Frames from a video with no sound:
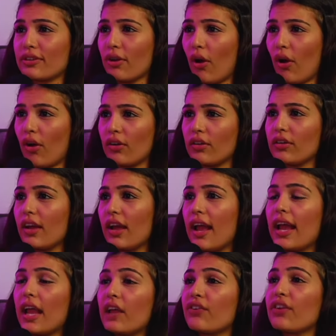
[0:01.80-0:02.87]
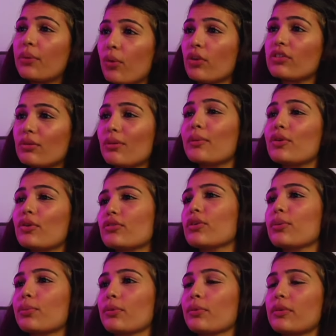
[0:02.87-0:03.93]
though. If he wants a woman who's
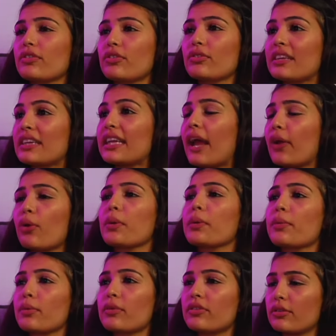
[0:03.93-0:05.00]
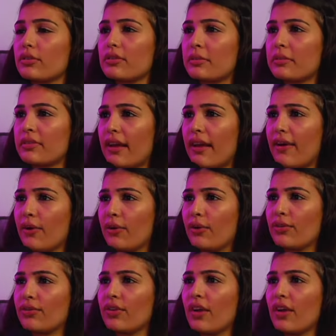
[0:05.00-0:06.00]
not promiscuous, he cannot be promiscuous himself.